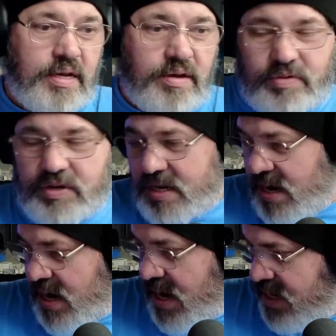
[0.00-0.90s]
We
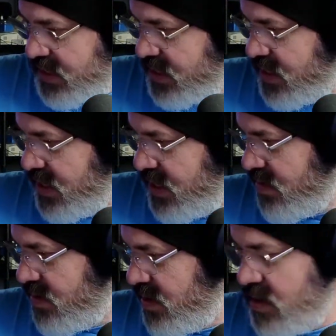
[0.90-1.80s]
got,
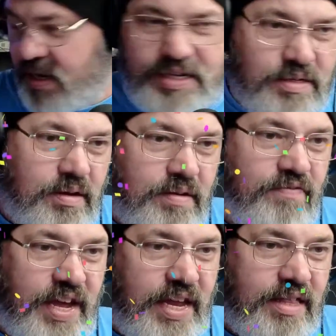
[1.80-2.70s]
some
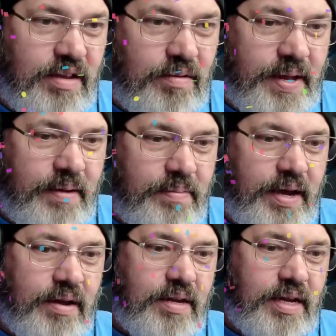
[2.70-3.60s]
confetti that'll pop
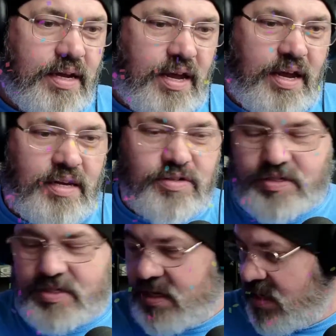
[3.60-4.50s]
out. Like, hey,
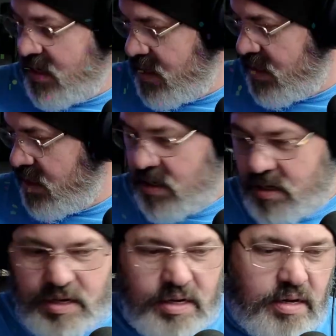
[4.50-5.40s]
Tristan,
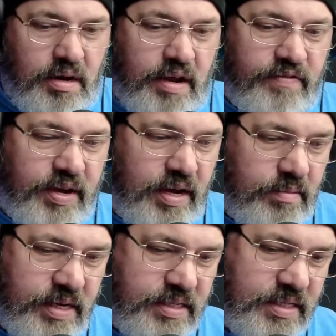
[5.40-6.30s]
I've got
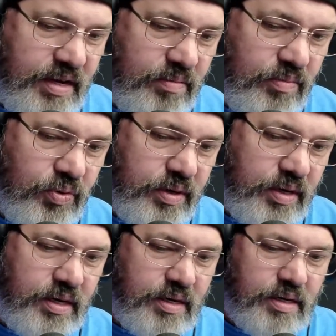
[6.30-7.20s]
my soundboard
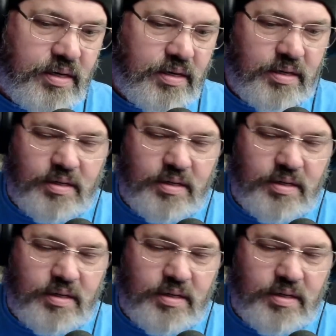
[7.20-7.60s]
here